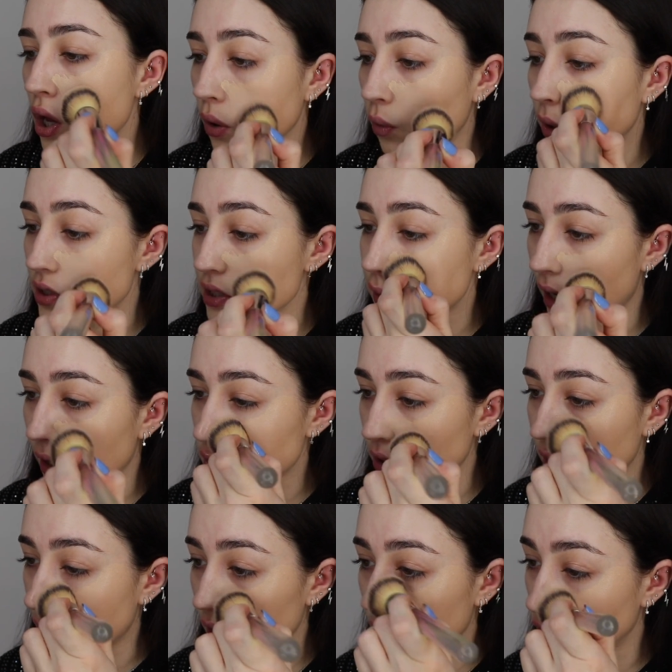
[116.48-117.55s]
which is
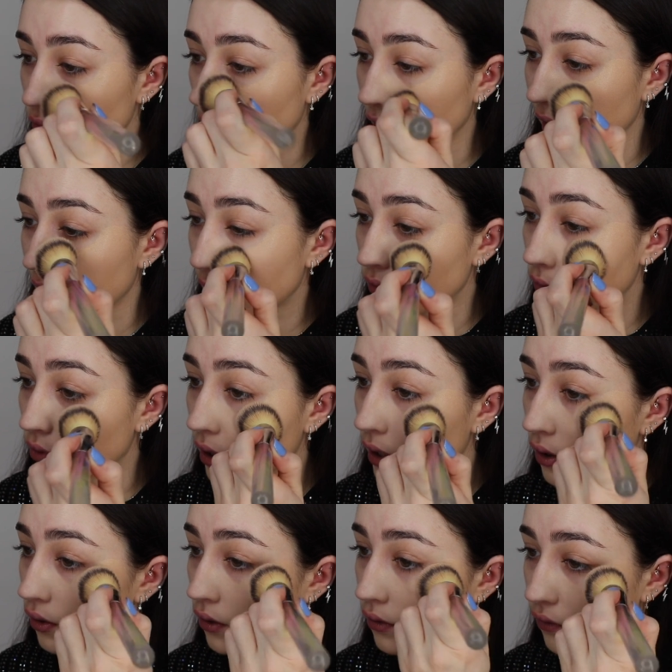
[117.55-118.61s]
actually a really
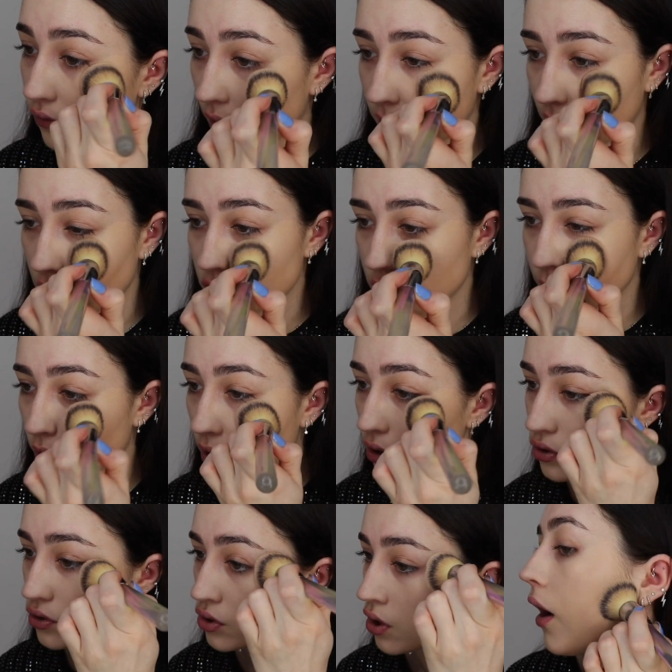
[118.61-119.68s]
good foundation
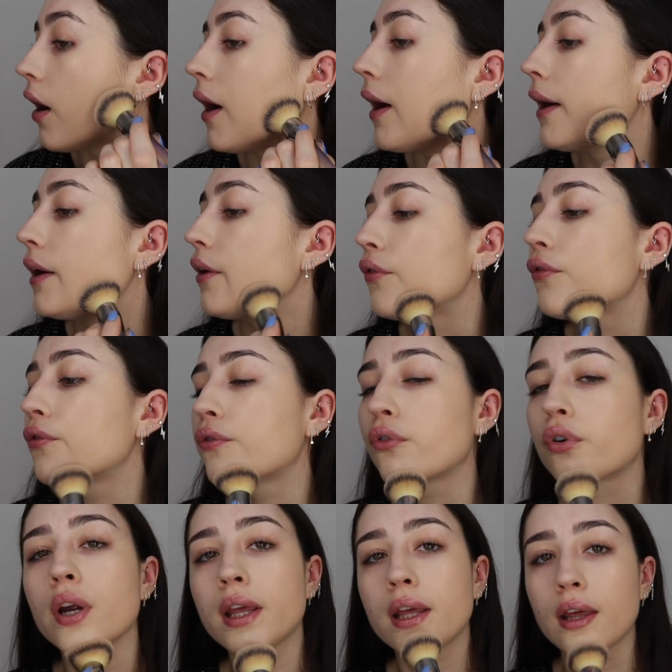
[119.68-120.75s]
brush. I
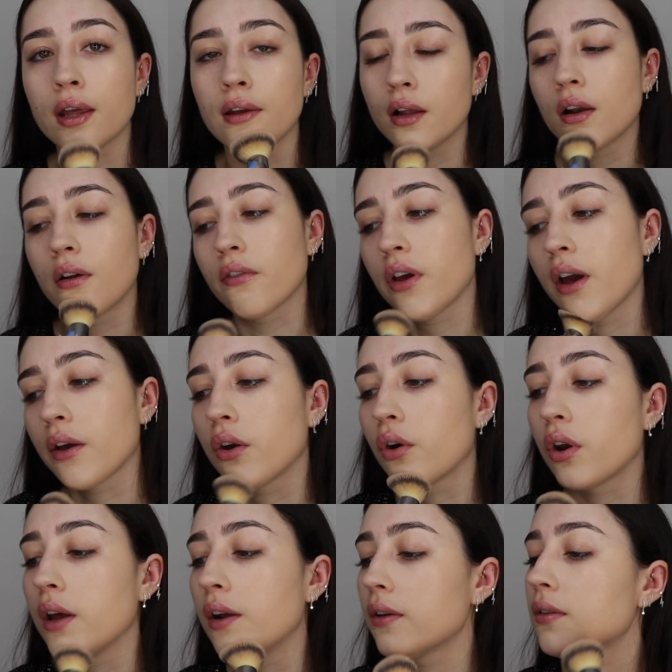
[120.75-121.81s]
freaking love it. I
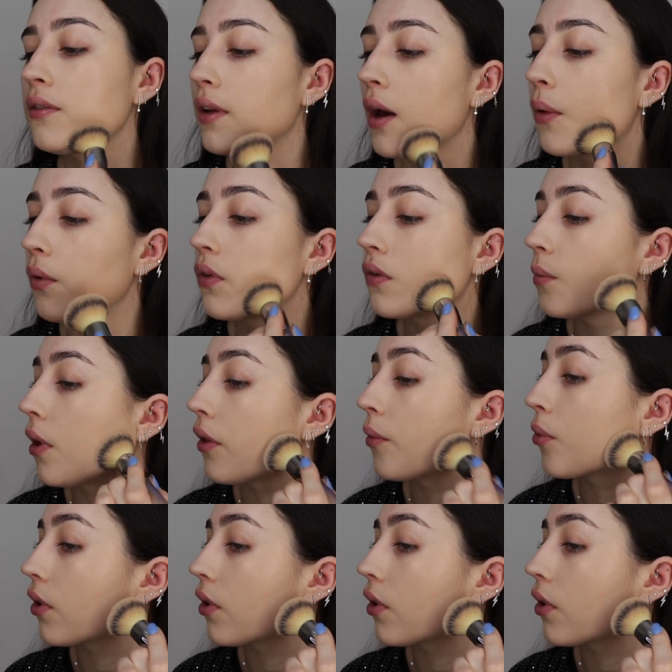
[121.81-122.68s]
got it in a set with some other